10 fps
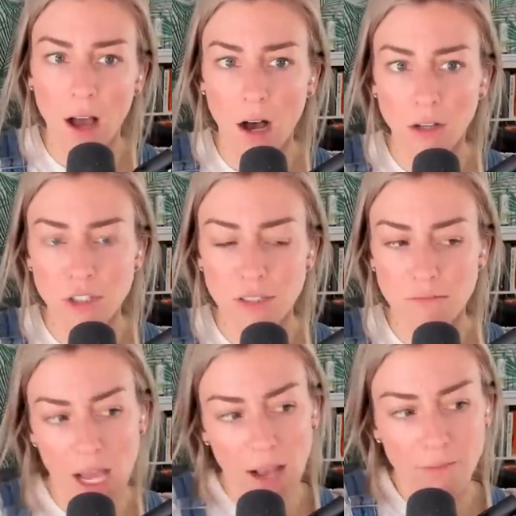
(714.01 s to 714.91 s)
I'll just
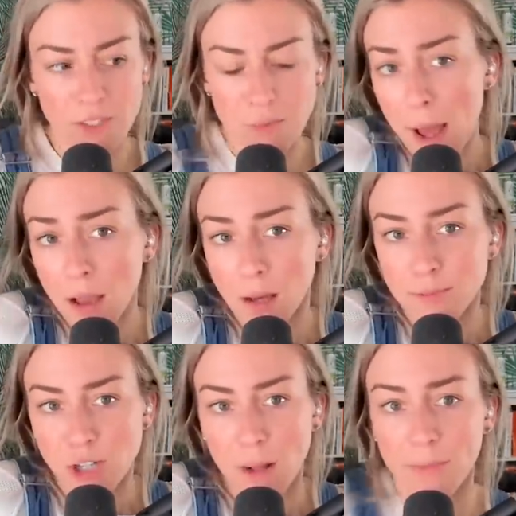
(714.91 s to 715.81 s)
have this backup
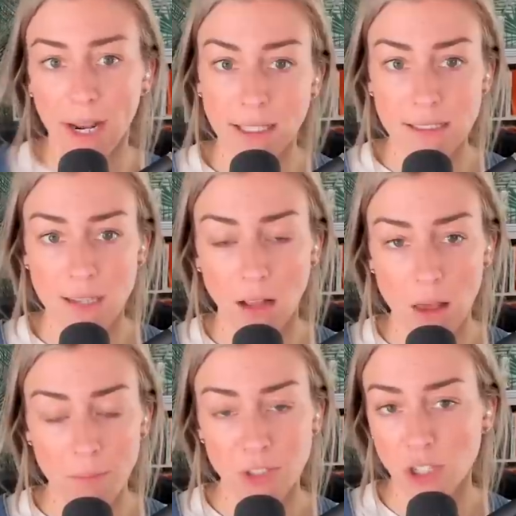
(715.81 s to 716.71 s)
job that I can scale
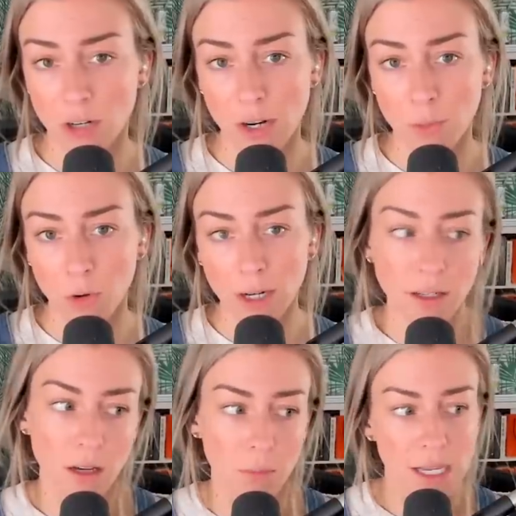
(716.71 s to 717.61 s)
up and generate more
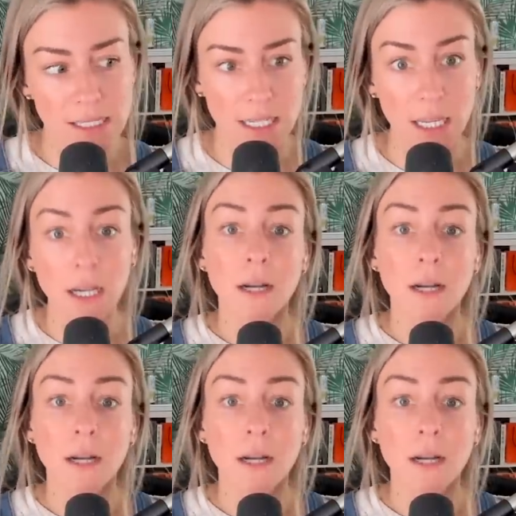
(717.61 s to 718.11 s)
income. Easy.